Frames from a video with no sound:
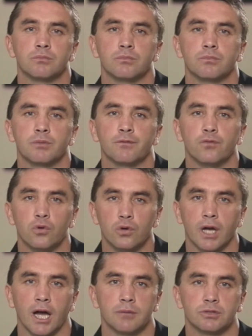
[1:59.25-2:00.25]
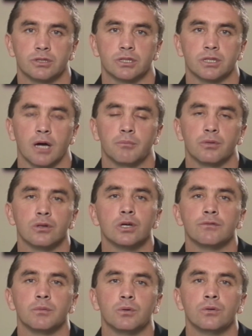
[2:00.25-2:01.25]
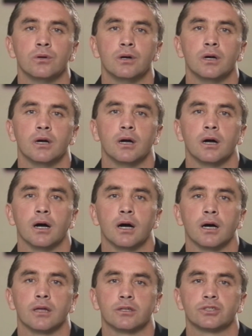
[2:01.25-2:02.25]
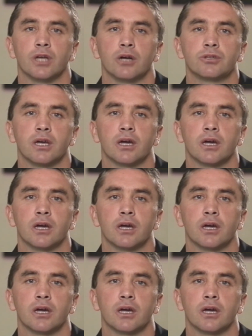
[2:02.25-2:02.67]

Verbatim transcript: before games is just unbelievable. Uh, there's no doubt he